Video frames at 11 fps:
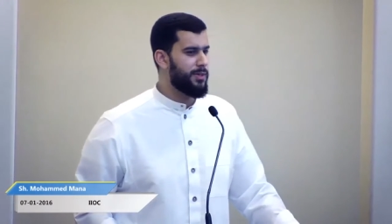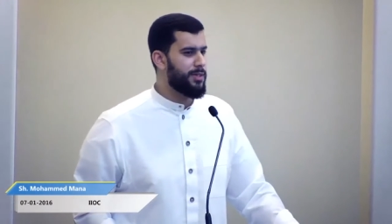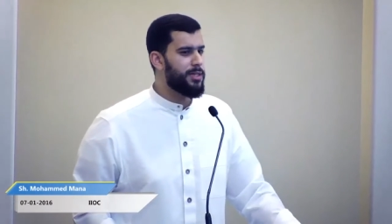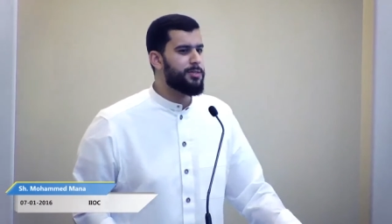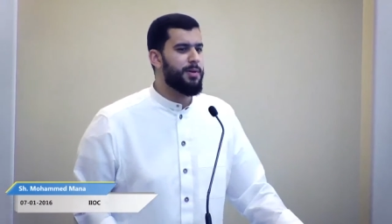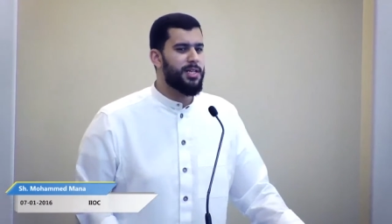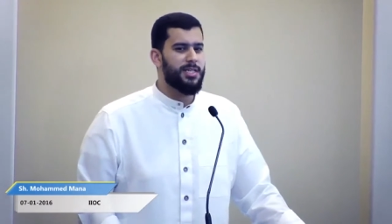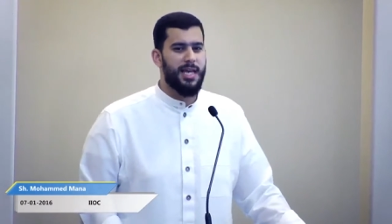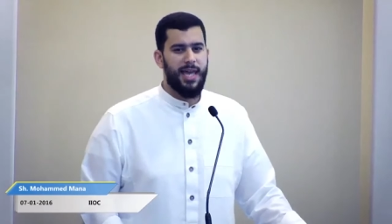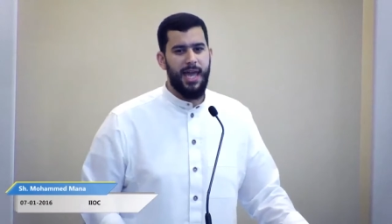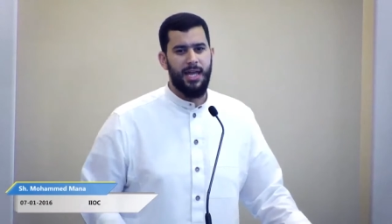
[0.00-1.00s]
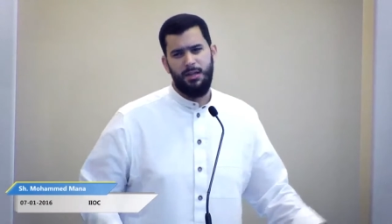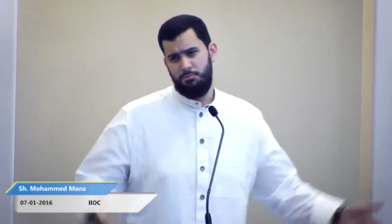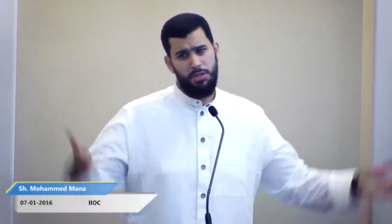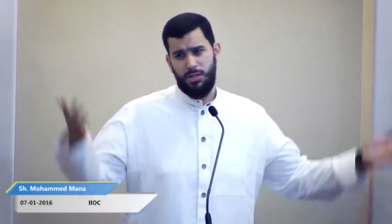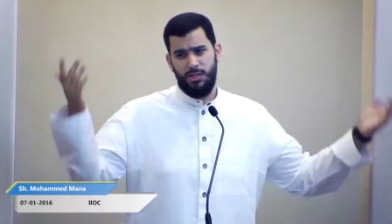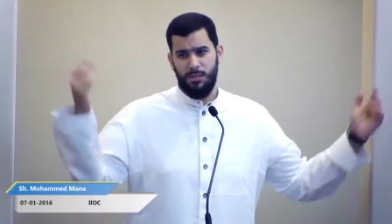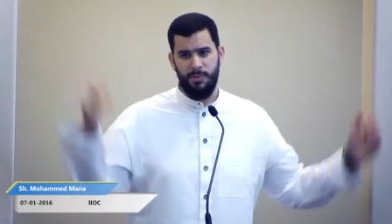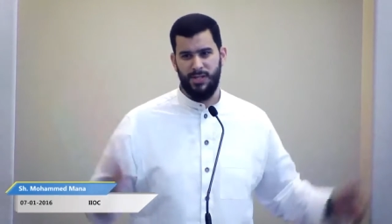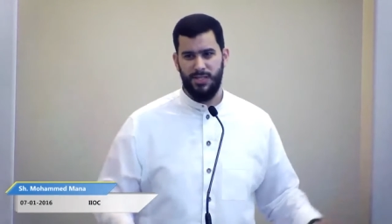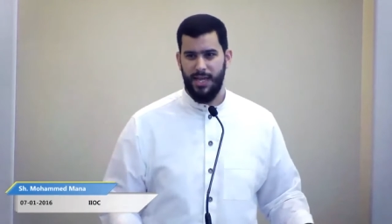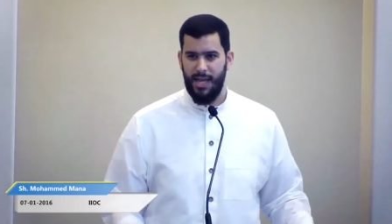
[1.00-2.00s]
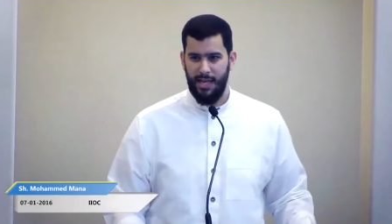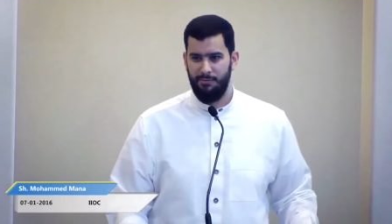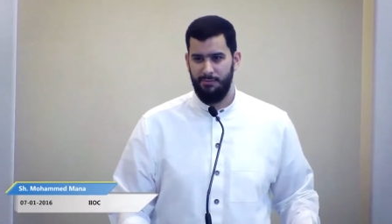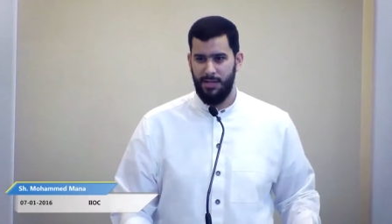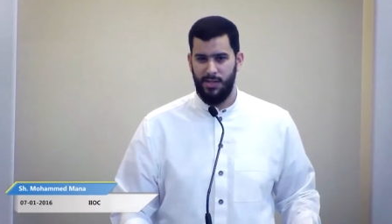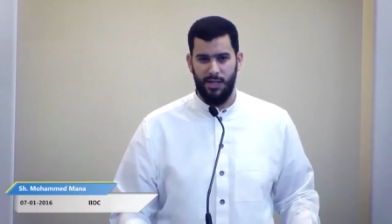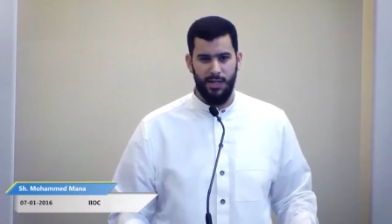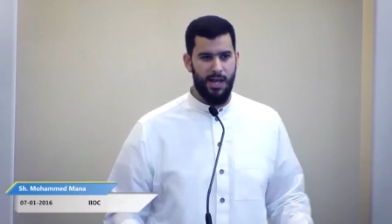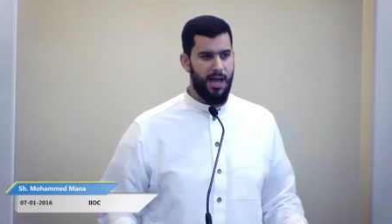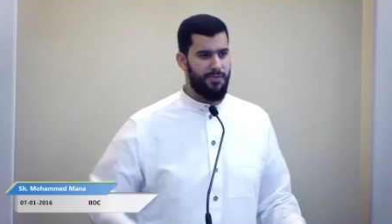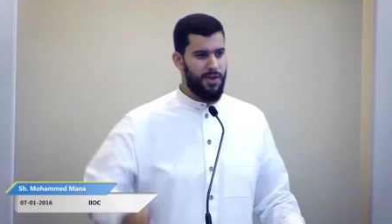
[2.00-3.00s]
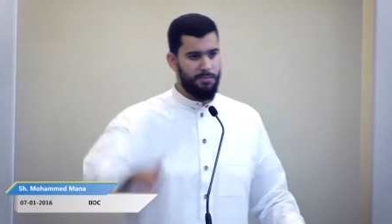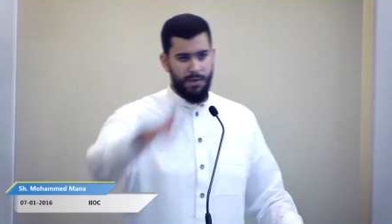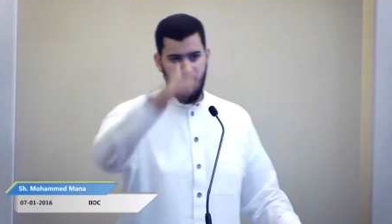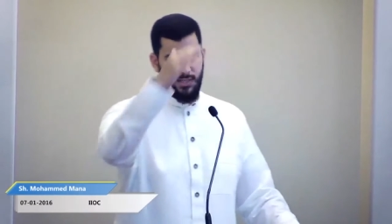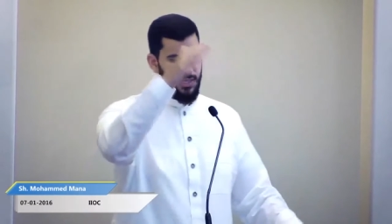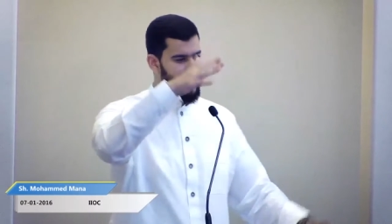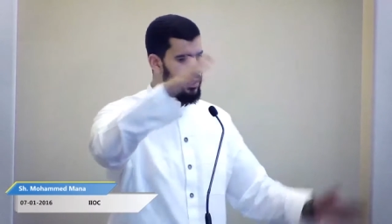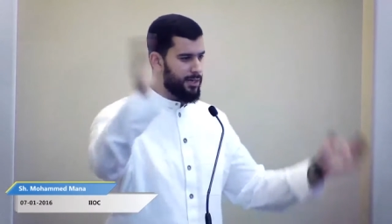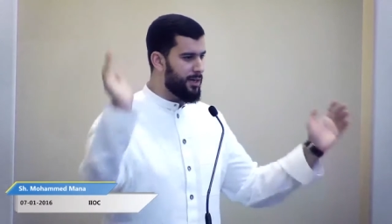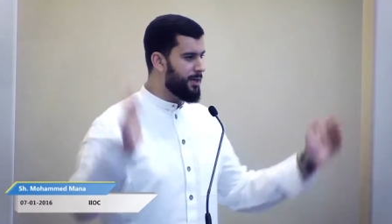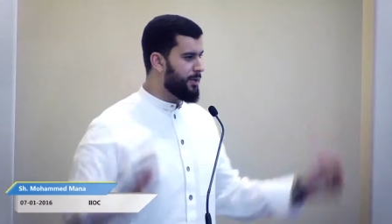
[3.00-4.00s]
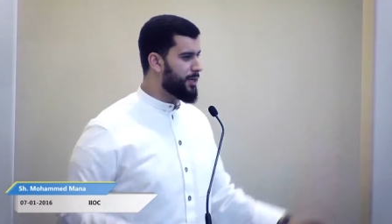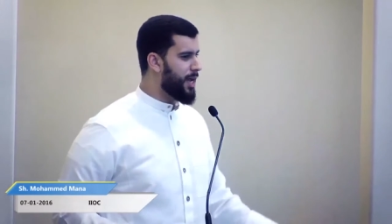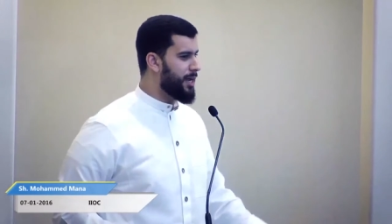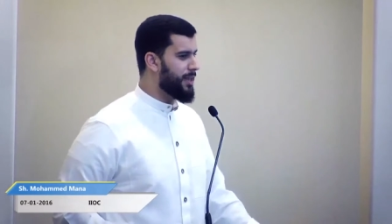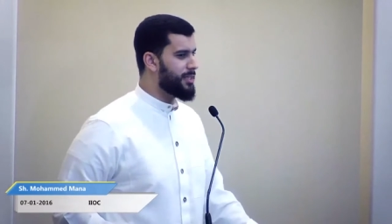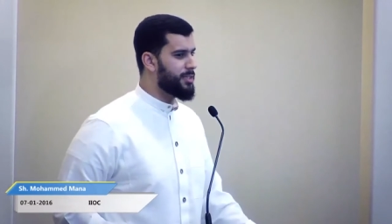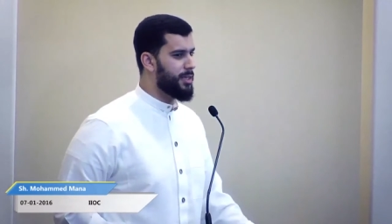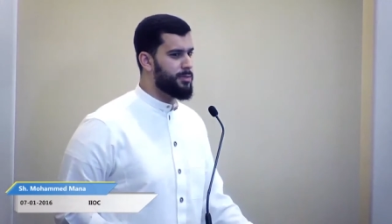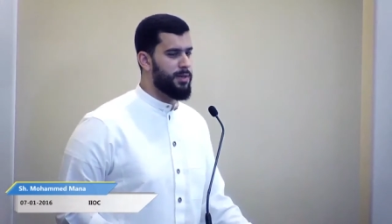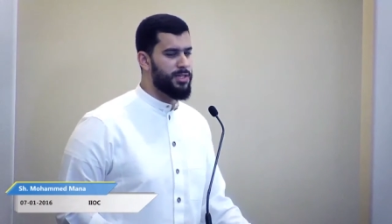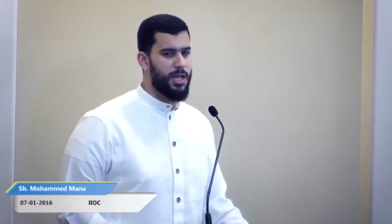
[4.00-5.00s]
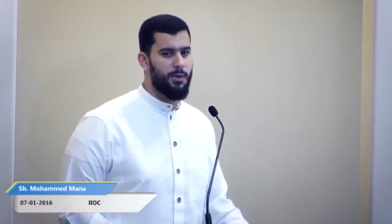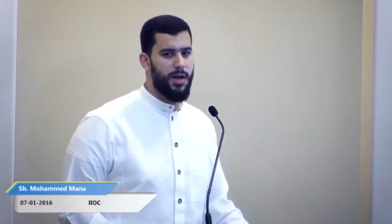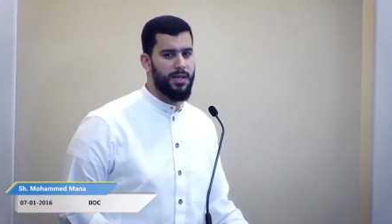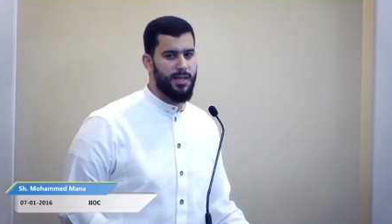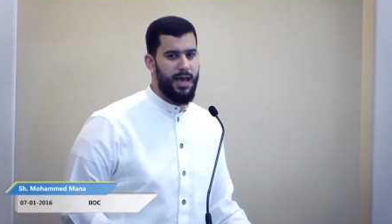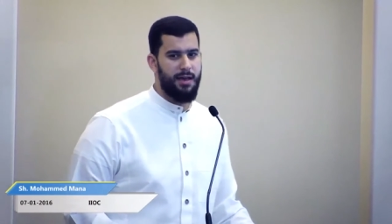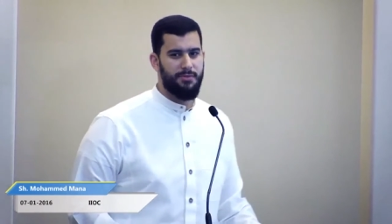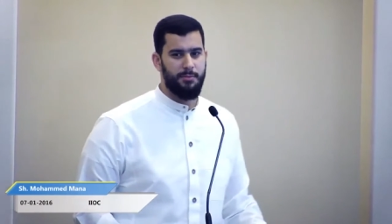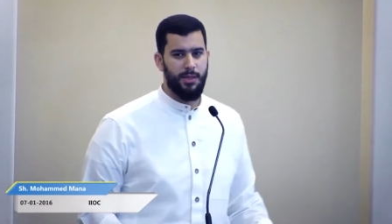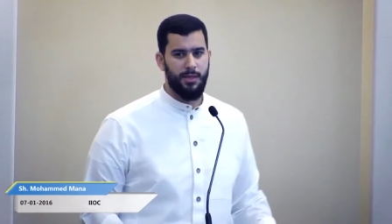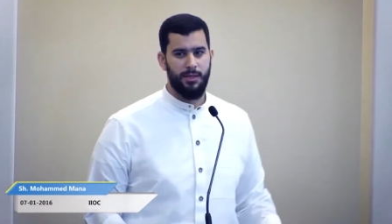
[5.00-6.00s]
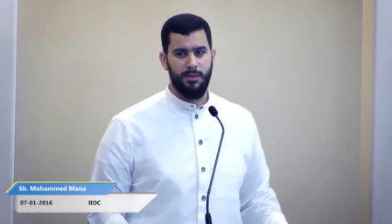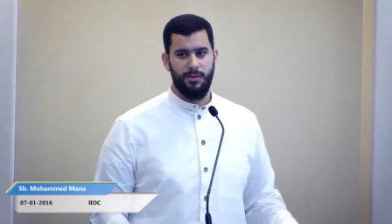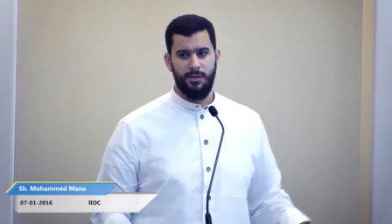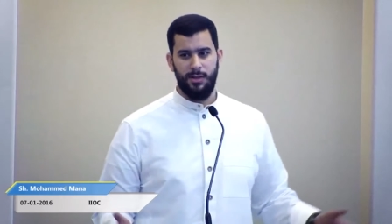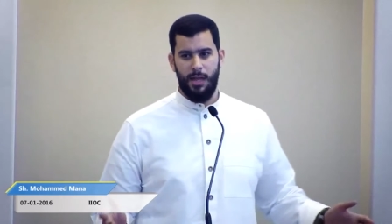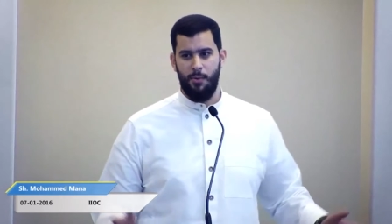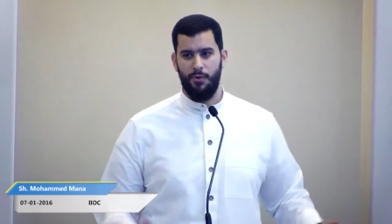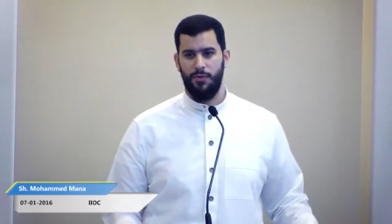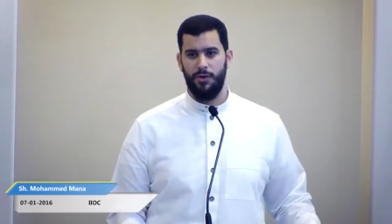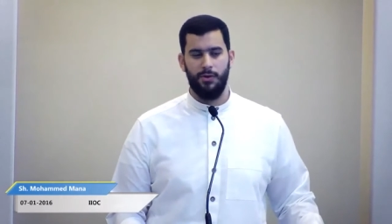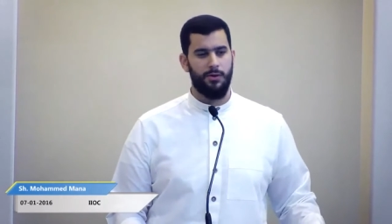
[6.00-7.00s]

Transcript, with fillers: Just as much as I can, this is as much as I can. That's it. I've hit my ceiling, or done. That's as much taqwa as I have in me. Game over.